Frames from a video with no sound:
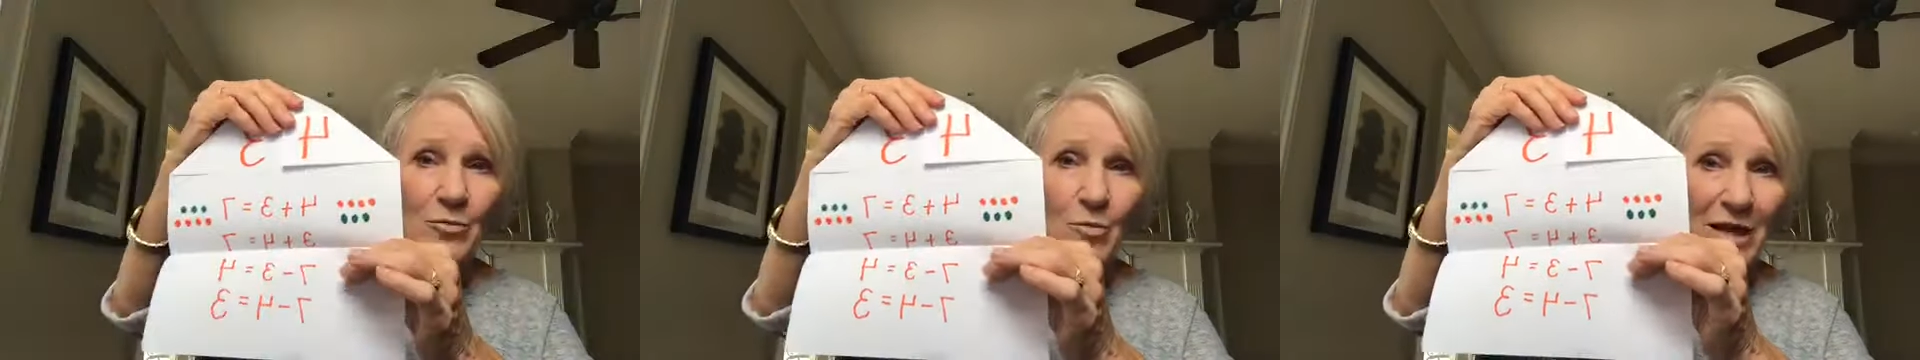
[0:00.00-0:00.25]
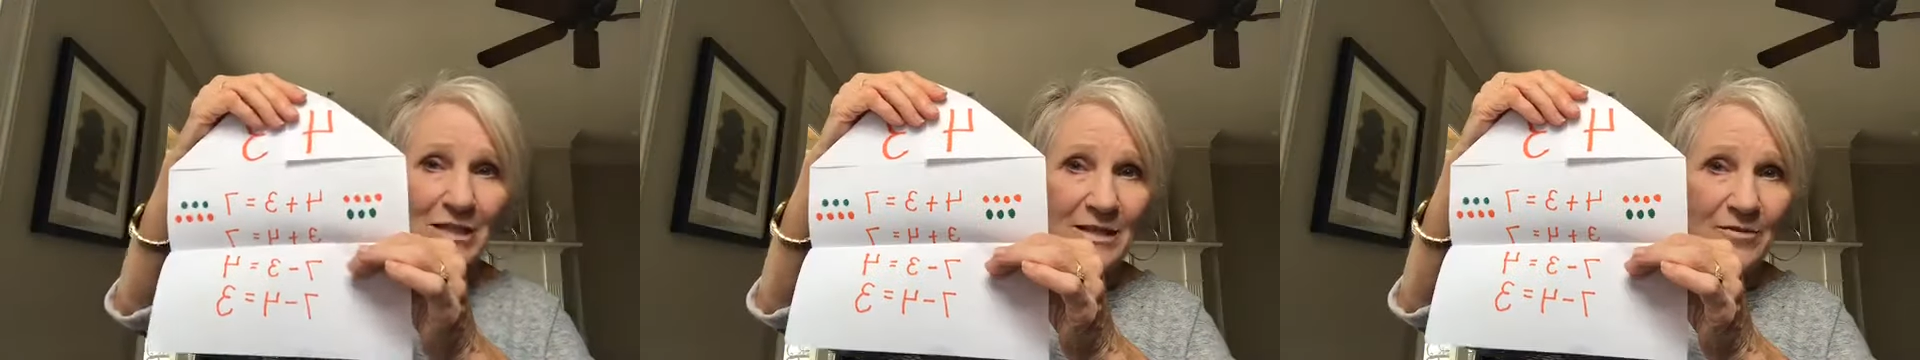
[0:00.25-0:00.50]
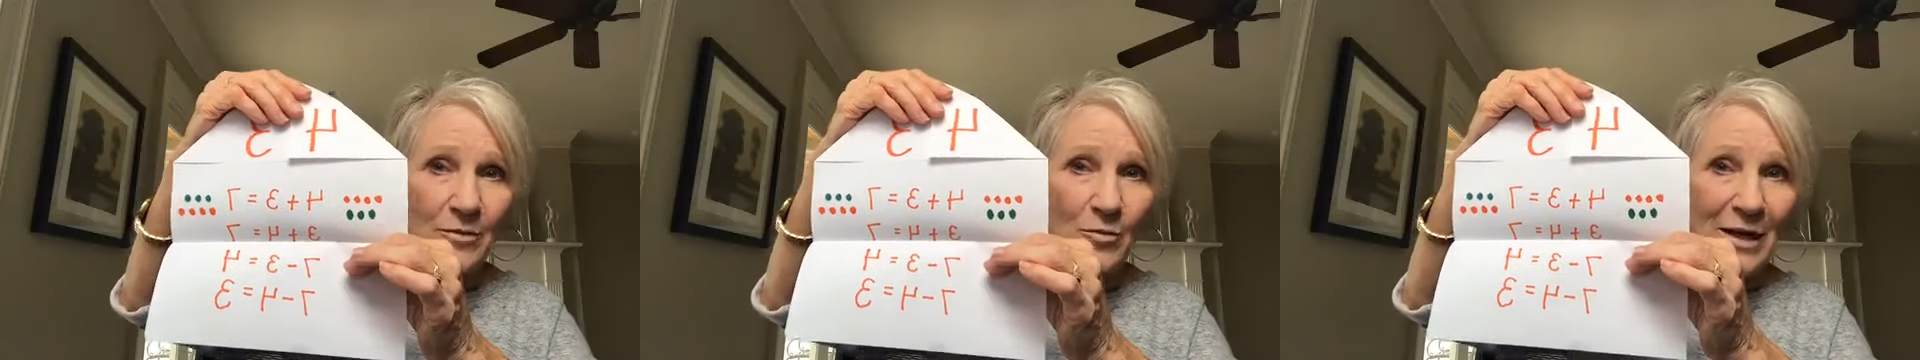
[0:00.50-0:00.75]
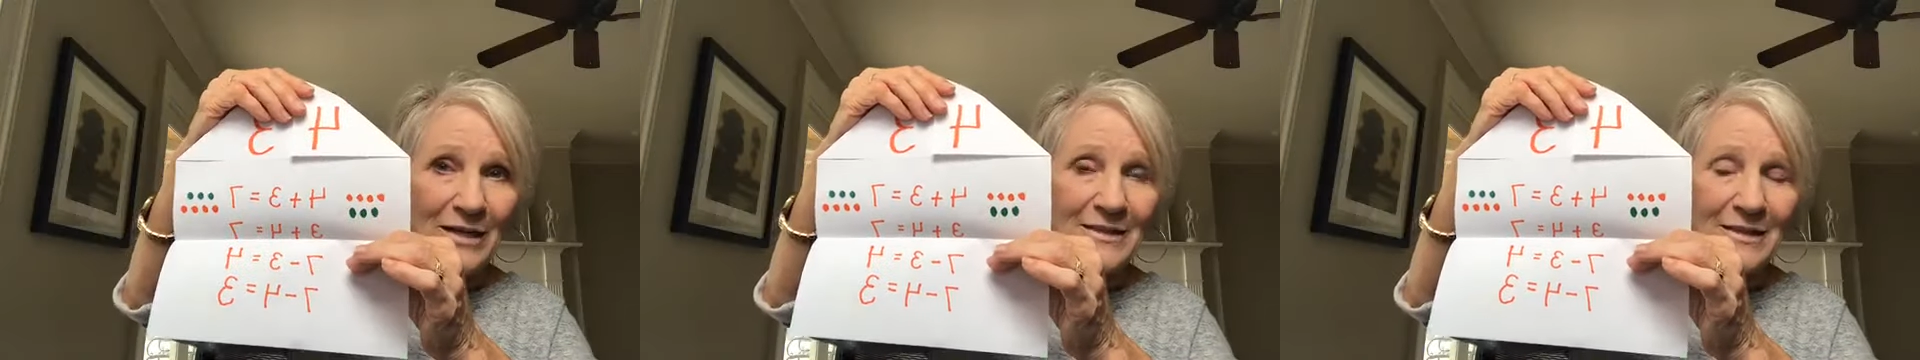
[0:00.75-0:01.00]
and write
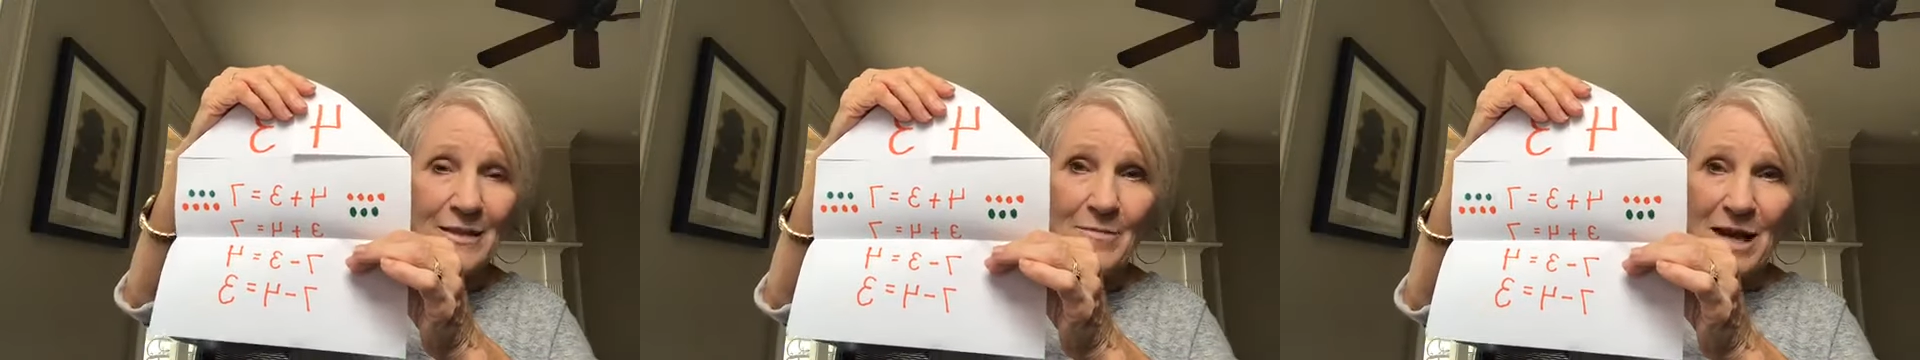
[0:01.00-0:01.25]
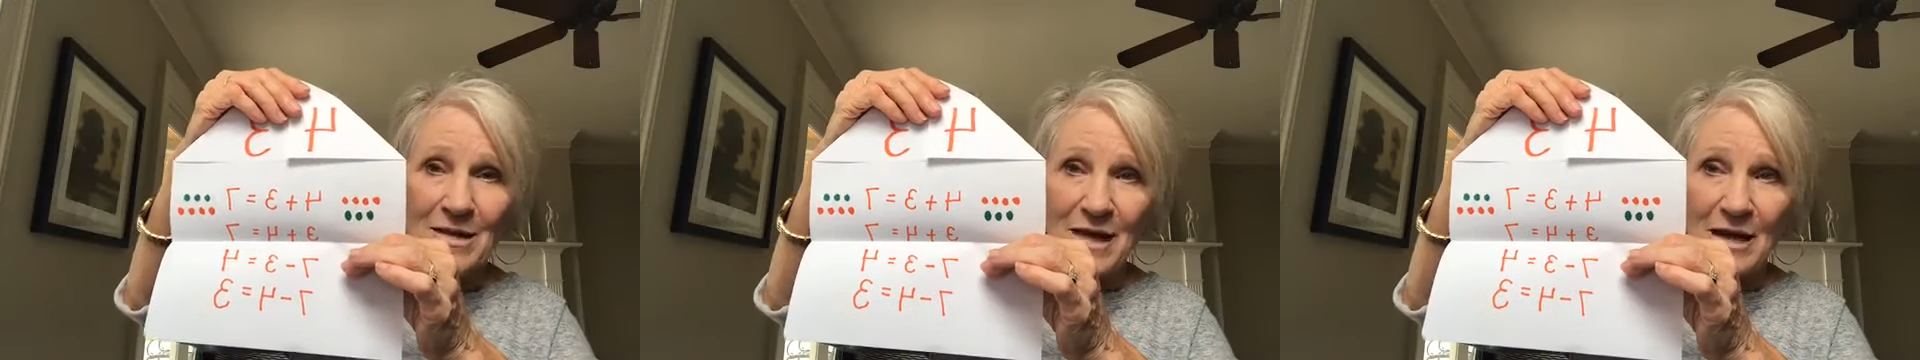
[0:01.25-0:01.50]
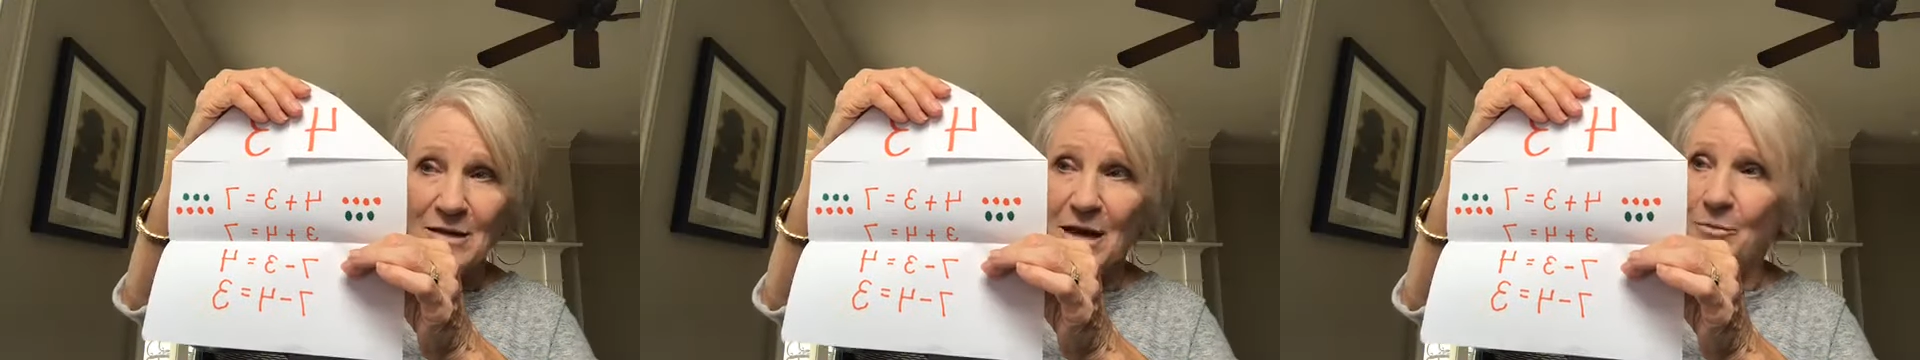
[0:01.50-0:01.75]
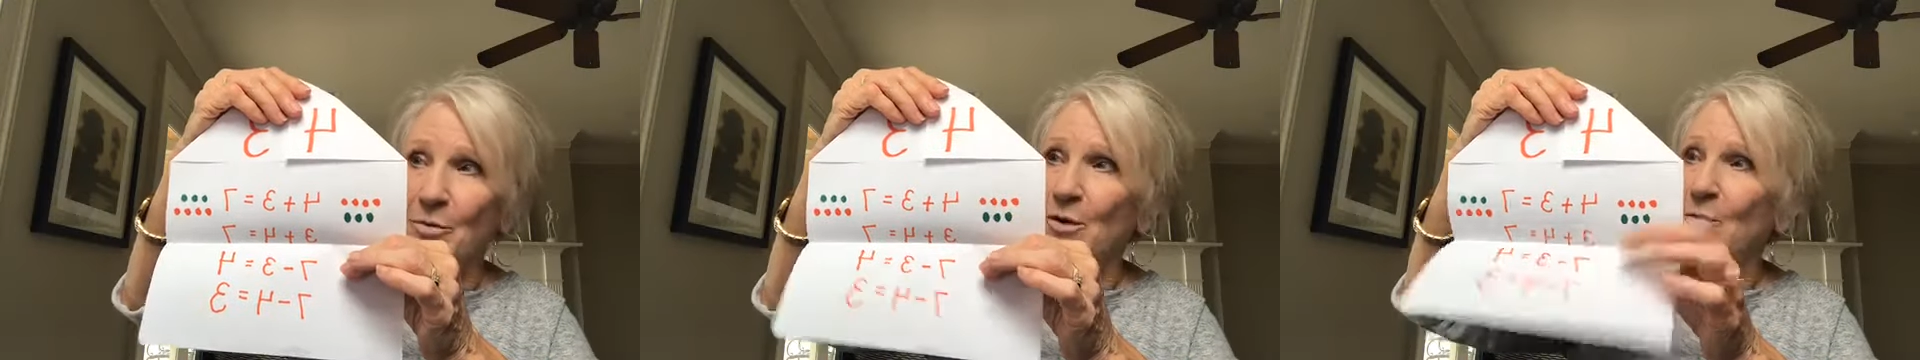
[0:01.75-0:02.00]
different ways to make that
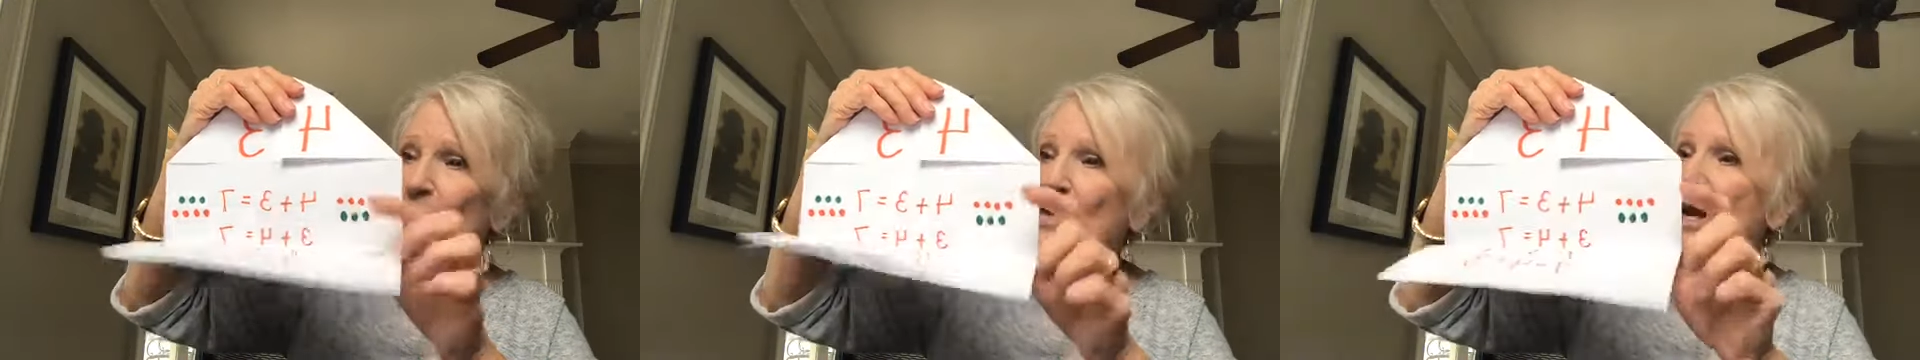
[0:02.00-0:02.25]
number.